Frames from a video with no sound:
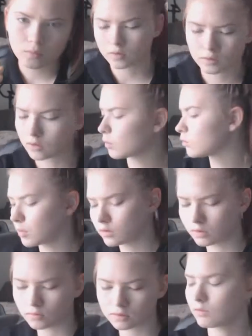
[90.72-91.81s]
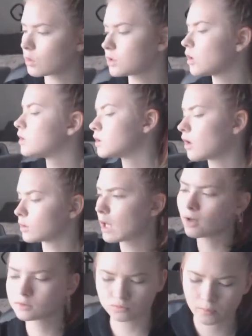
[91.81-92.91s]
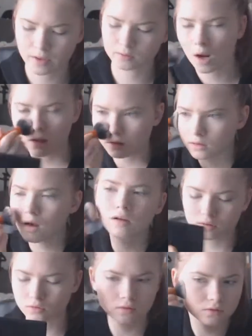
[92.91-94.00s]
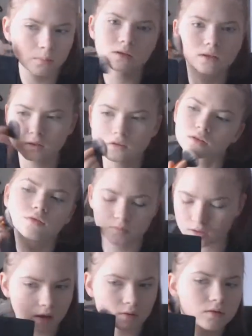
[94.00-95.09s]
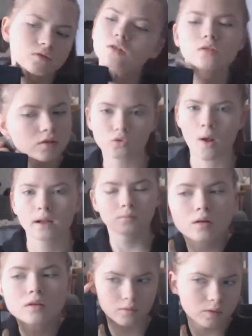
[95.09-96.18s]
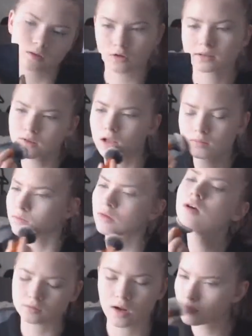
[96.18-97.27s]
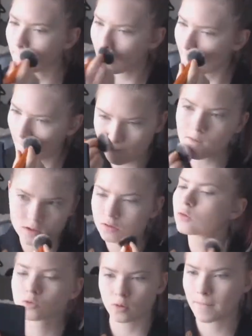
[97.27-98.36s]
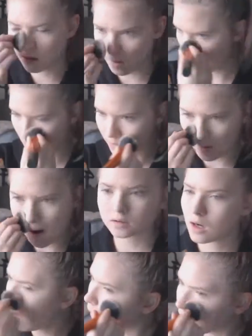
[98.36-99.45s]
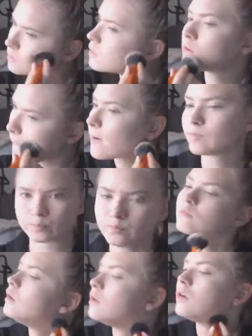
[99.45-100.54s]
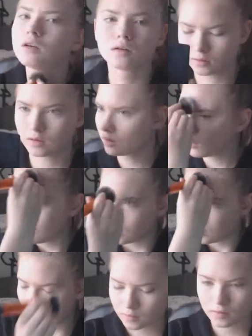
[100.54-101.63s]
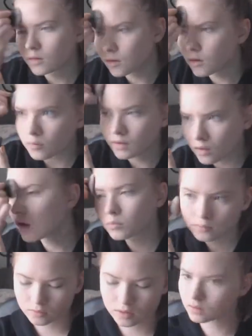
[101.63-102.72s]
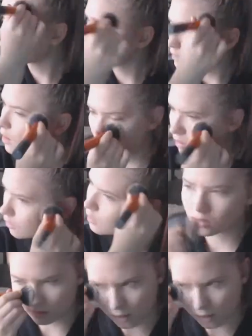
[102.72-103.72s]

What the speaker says: I'm using this to set my under eyes. Then I'm using a buffer brush from Weird Techniques, and I'm buffing my powder in. I really like this technique. I really recommend it. And